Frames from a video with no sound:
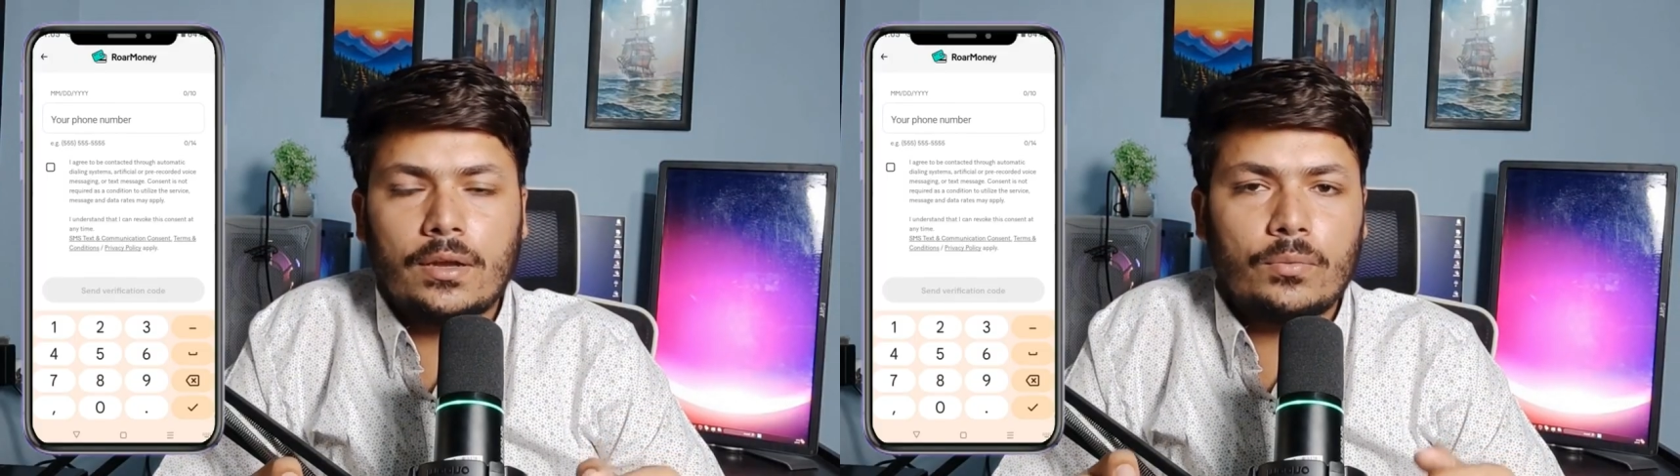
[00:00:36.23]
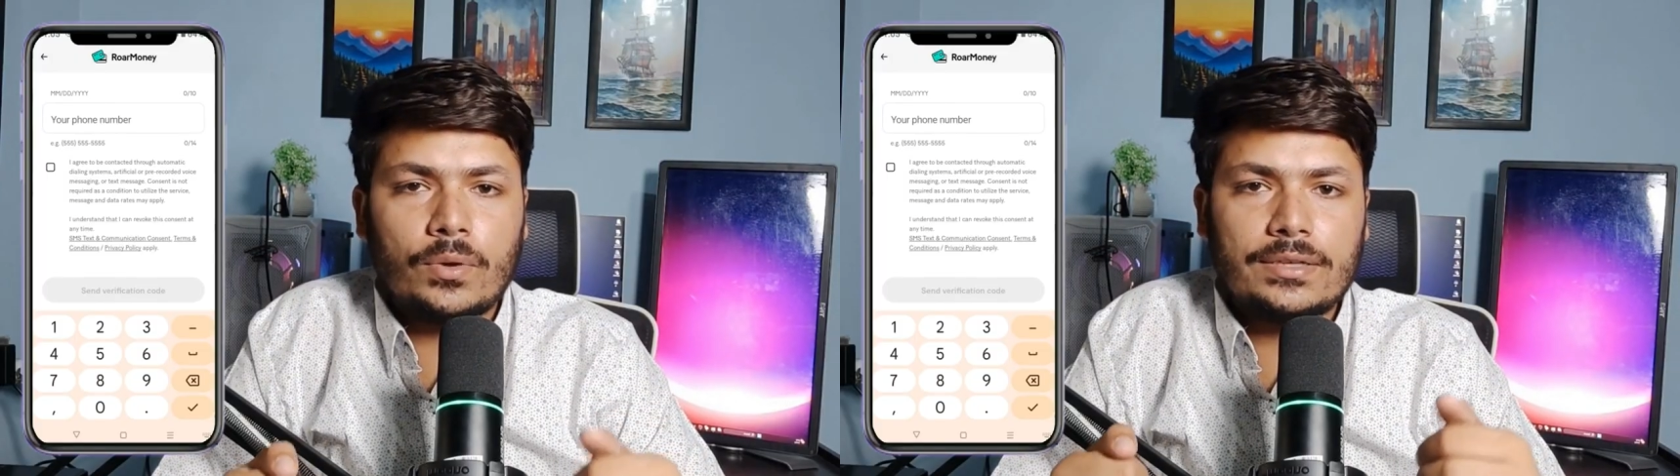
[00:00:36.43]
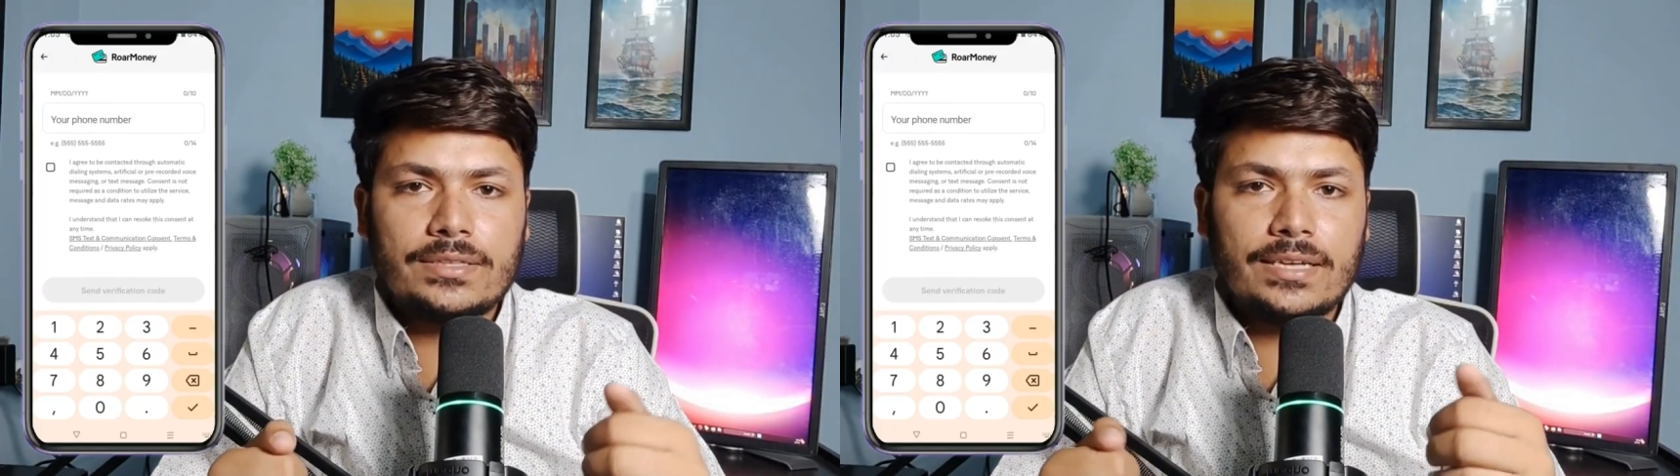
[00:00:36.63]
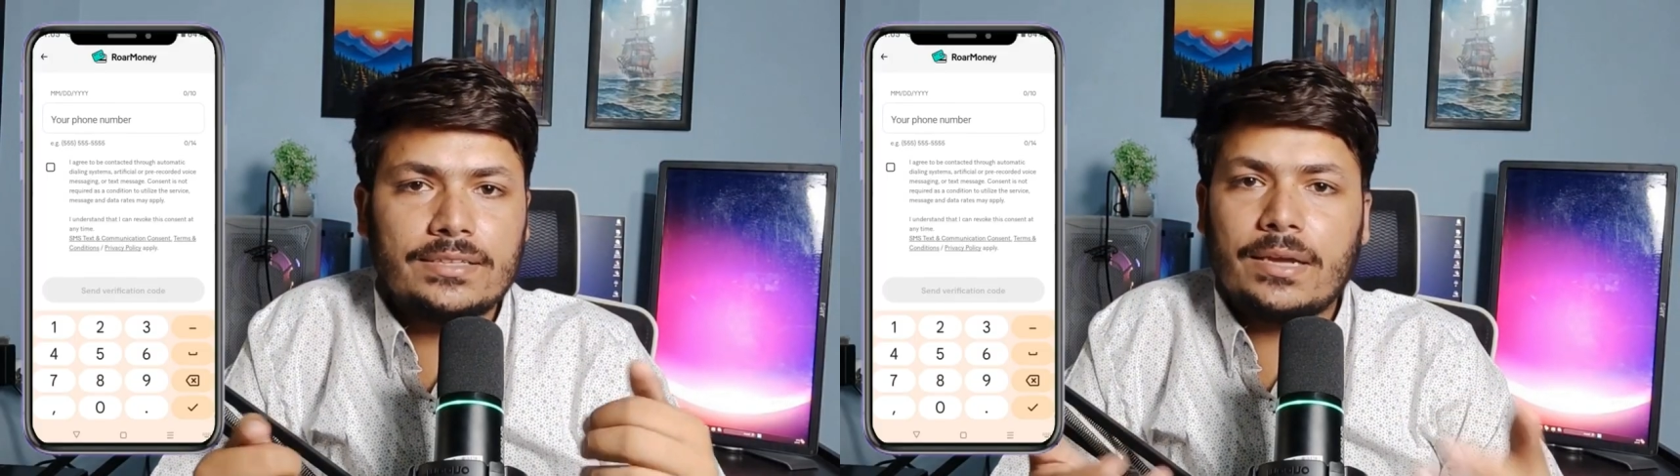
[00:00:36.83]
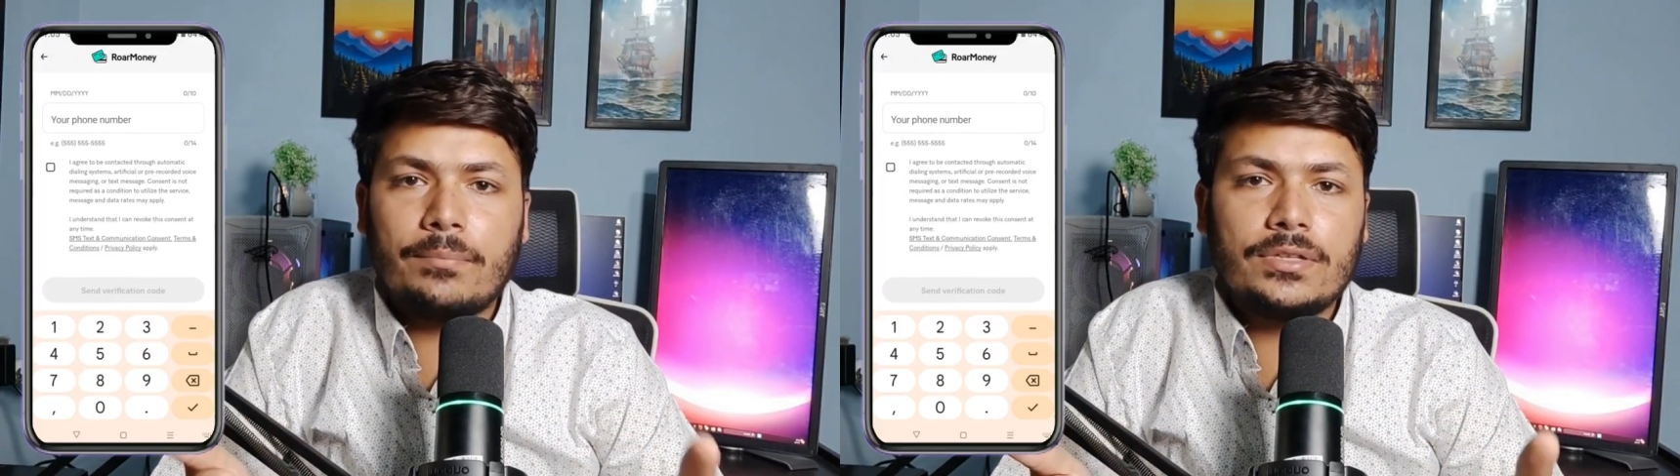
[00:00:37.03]
Once that
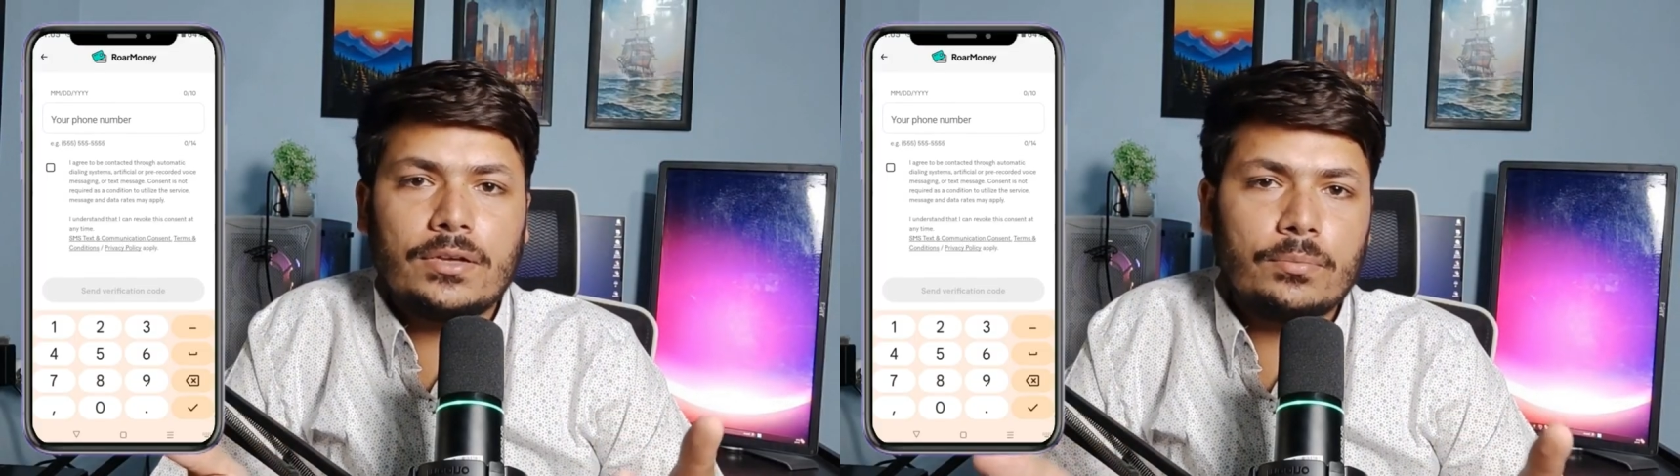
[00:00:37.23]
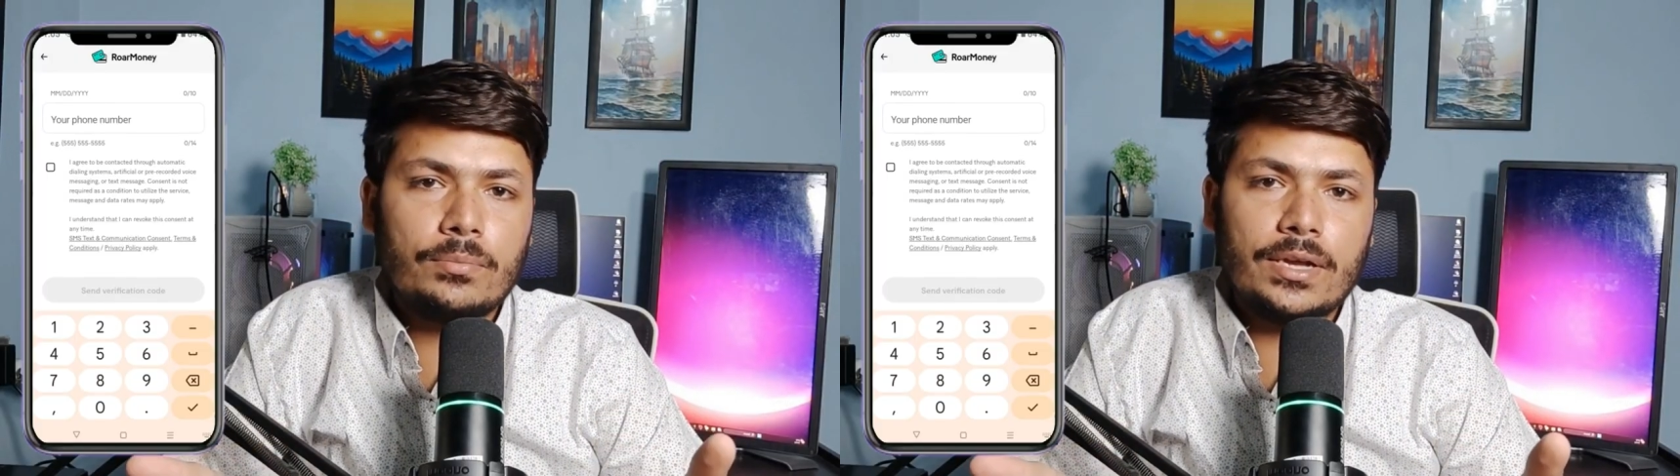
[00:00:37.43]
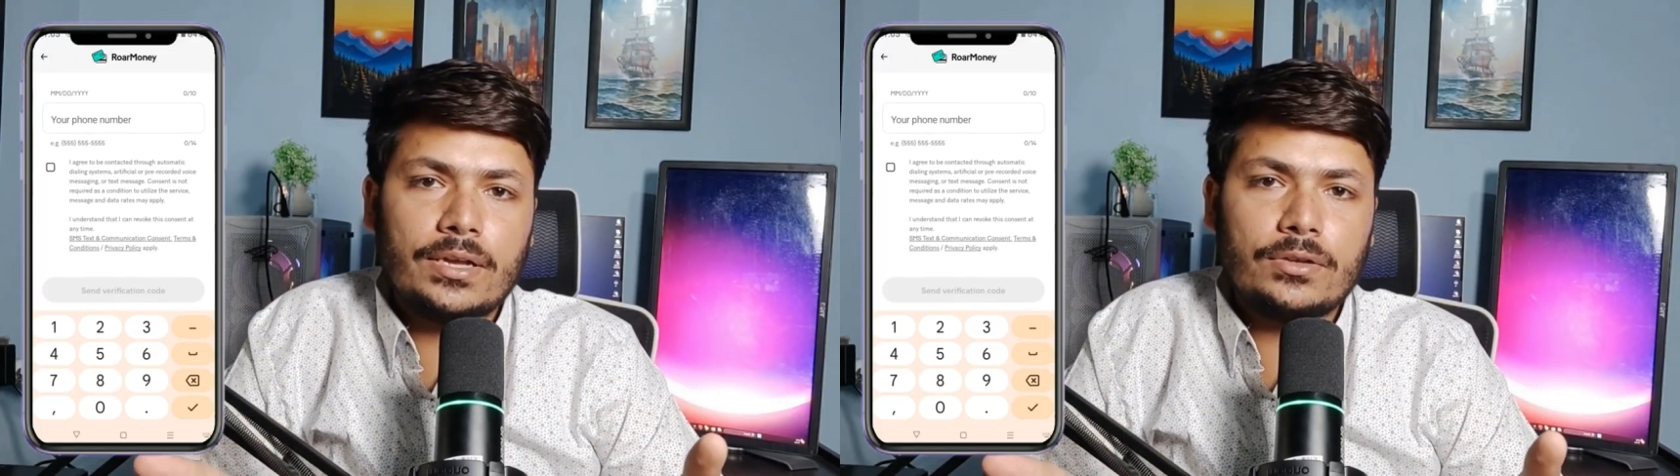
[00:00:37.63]
step is complete,